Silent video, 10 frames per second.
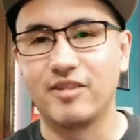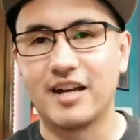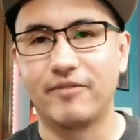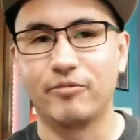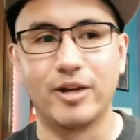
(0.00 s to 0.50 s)

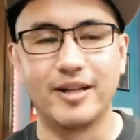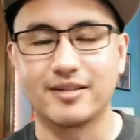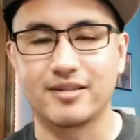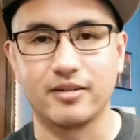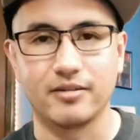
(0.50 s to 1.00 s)
have
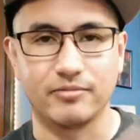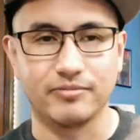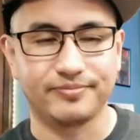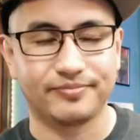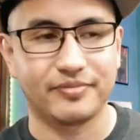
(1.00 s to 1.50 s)
ways to,
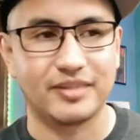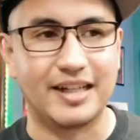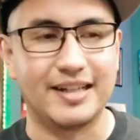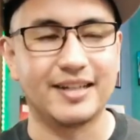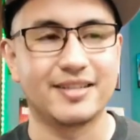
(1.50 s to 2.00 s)

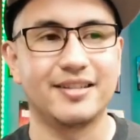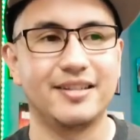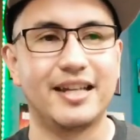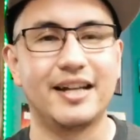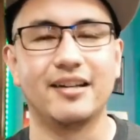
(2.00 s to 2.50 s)
I guess,
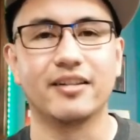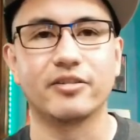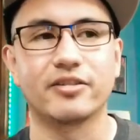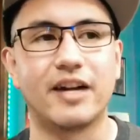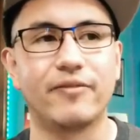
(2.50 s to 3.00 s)
get
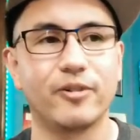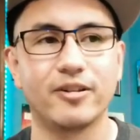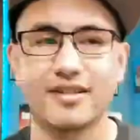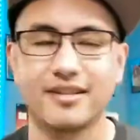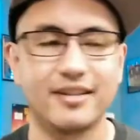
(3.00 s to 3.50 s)
other
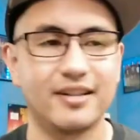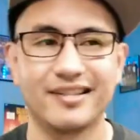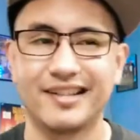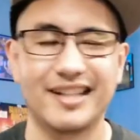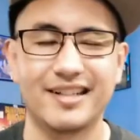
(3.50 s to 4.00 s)
softwares on
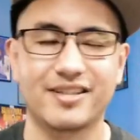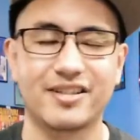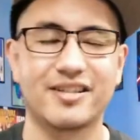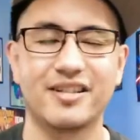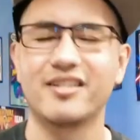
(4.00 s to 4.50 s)
there, like it's
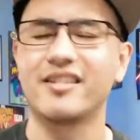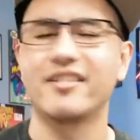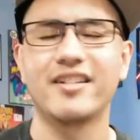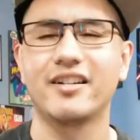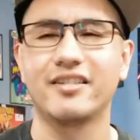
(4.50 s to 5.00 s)
just they're
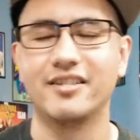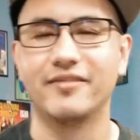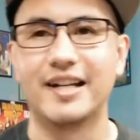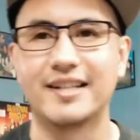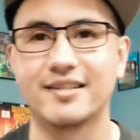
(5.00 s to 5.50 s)
not good
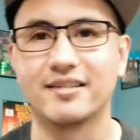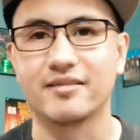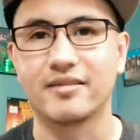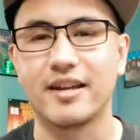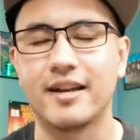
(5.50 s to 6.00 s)

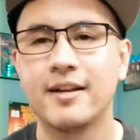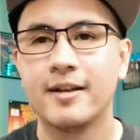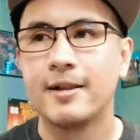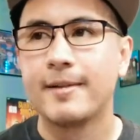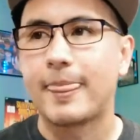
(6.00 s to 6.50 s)
devices. Okay,
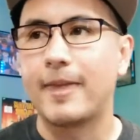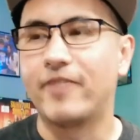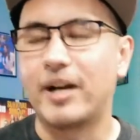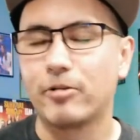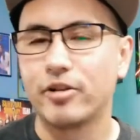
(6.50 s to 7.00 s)

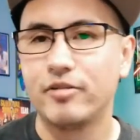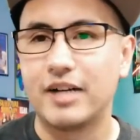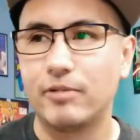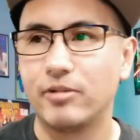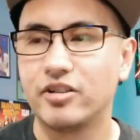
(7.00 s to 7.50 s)
if I were you,
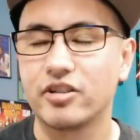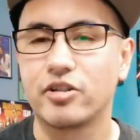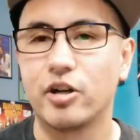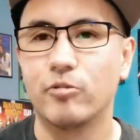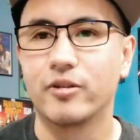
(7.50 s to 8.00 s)
I would
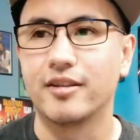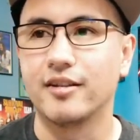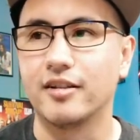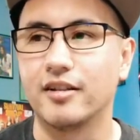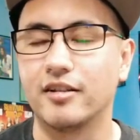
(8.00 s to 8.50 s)
just go with
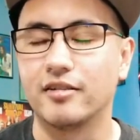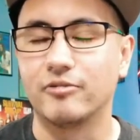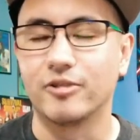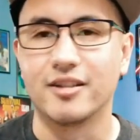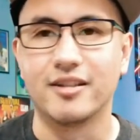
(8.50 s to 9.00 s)

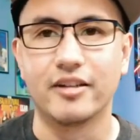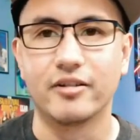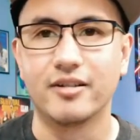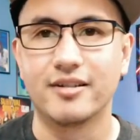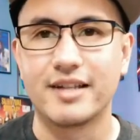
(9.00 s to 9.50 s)

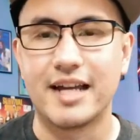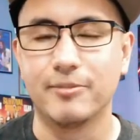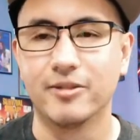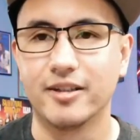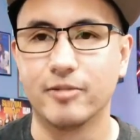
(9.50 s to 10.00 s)
another
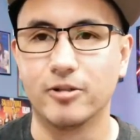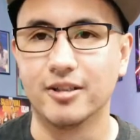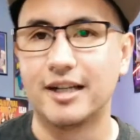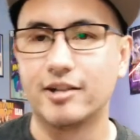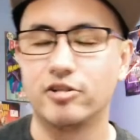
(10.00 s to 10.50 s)
tablet that
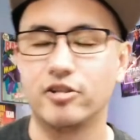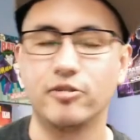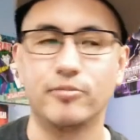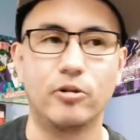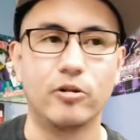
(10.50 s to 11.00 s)
will allow you to
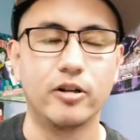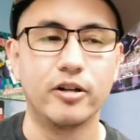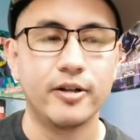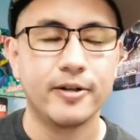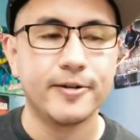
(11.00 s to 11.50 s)
do
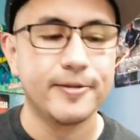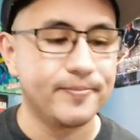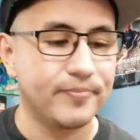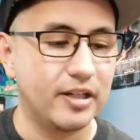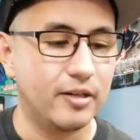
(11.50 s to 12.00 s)
more
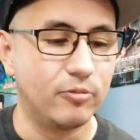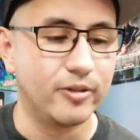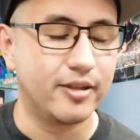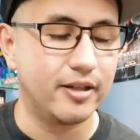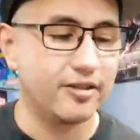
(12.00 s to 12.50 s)

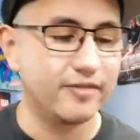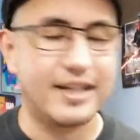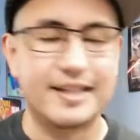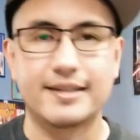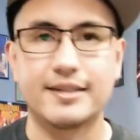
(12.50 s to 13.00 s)
with their
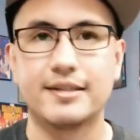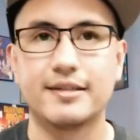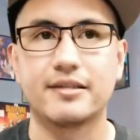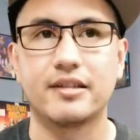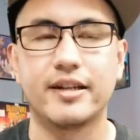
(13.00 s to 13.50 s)

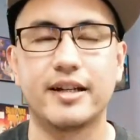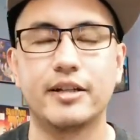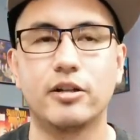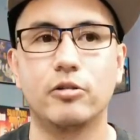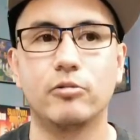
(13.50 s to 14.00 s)
devices. Like I
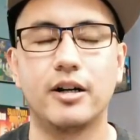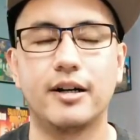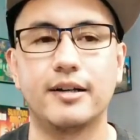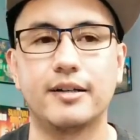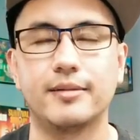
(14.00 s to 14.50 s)

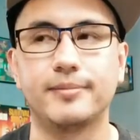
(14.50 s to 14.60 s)
know